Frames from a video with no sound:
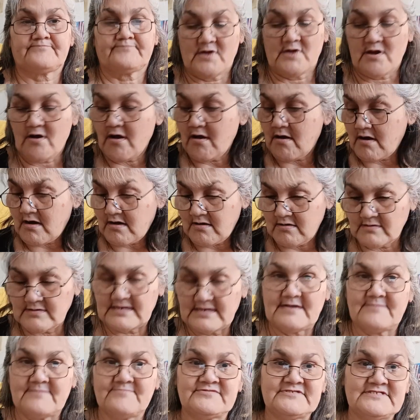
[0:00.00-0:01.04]
haul,
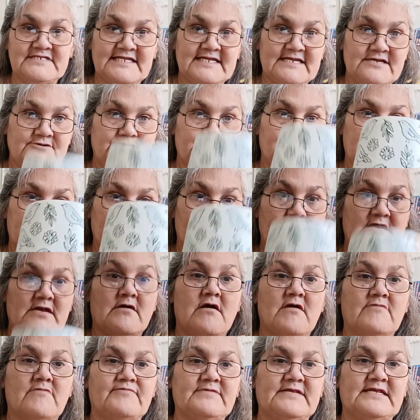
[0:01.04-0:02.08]
and I'm sitting here drinking my
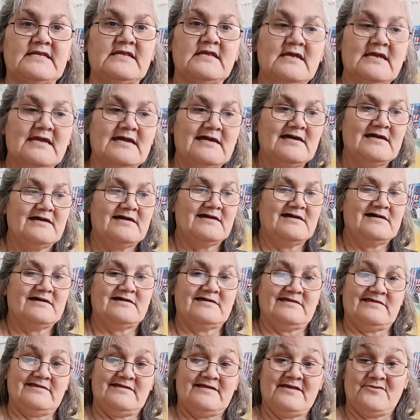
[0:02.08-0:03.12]
coffee.
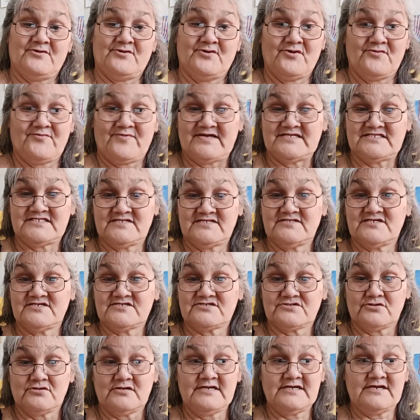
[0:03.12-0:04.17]
And I don't know if I said
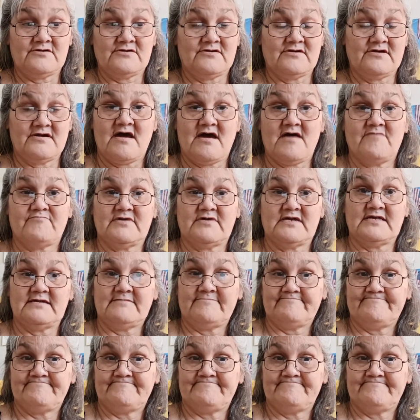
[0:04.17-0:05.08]
this earlier or not, but